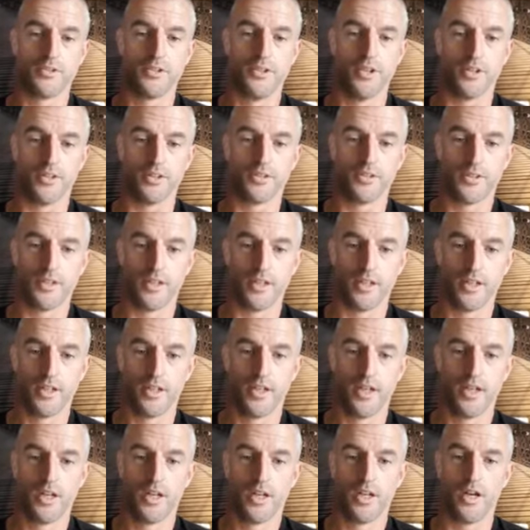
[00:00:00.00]
that uh,
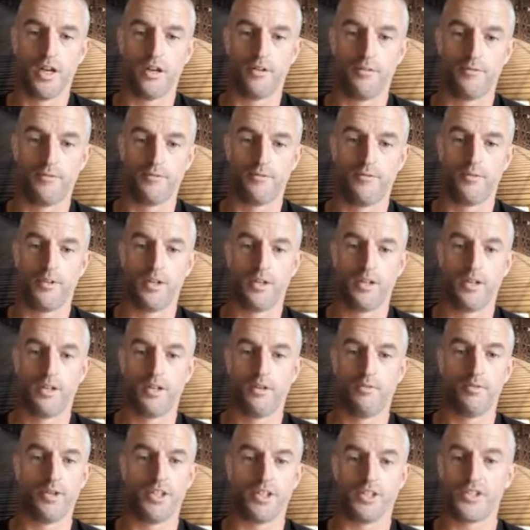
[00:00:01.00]

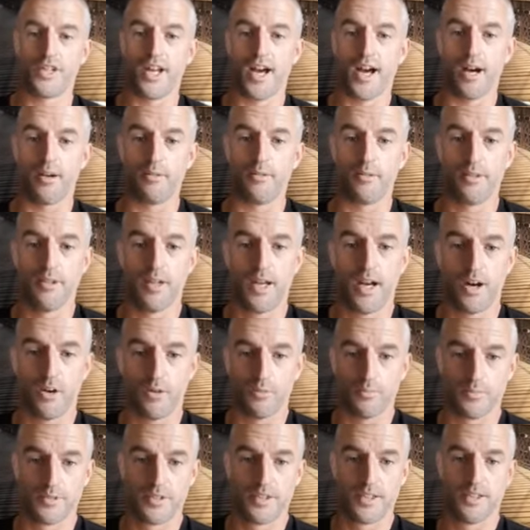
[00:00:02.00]
have reached out,
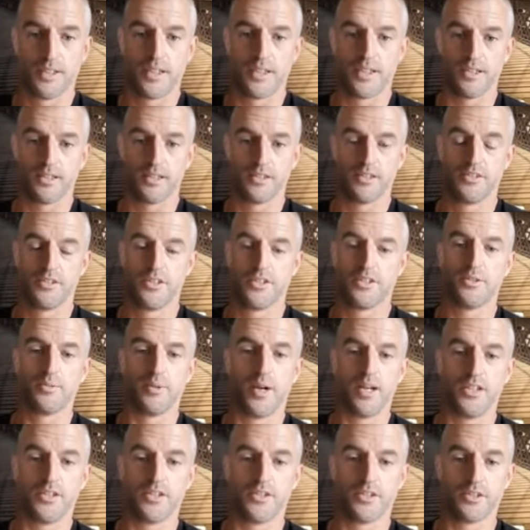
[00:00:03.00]
helped in
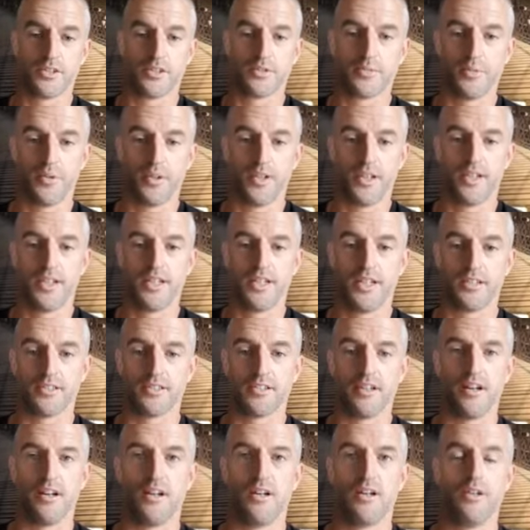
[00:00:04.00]
situations where
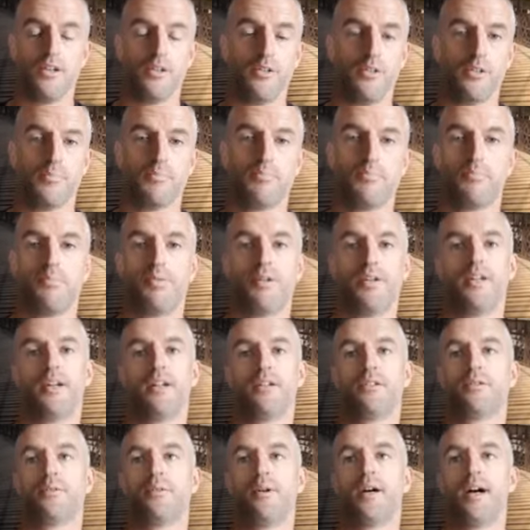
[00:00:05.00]
it's like, who the bloody
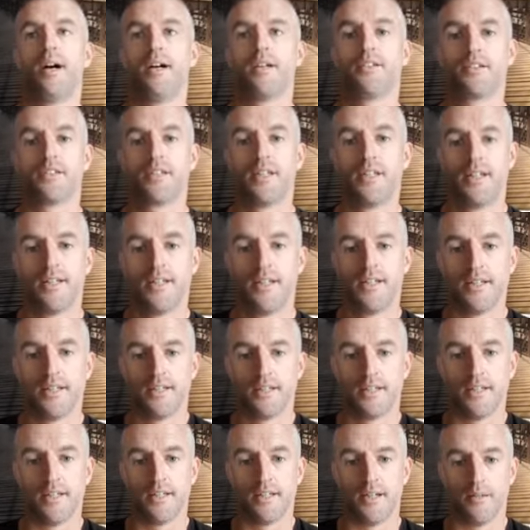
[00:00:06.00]
hell do I ask?
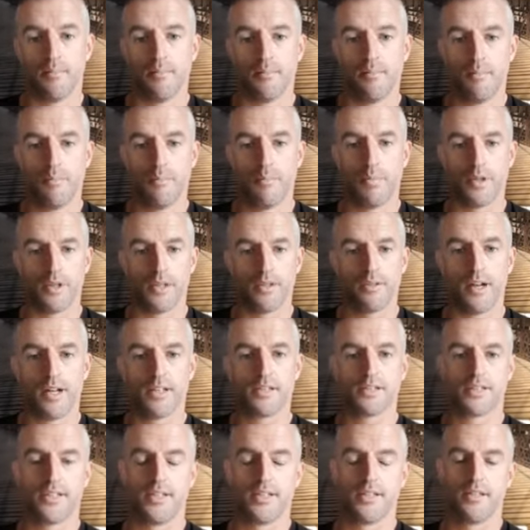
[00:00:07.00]
Um, but you're
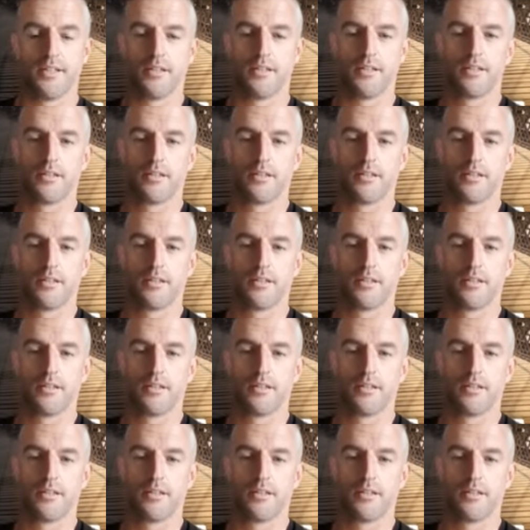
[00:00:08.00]
asking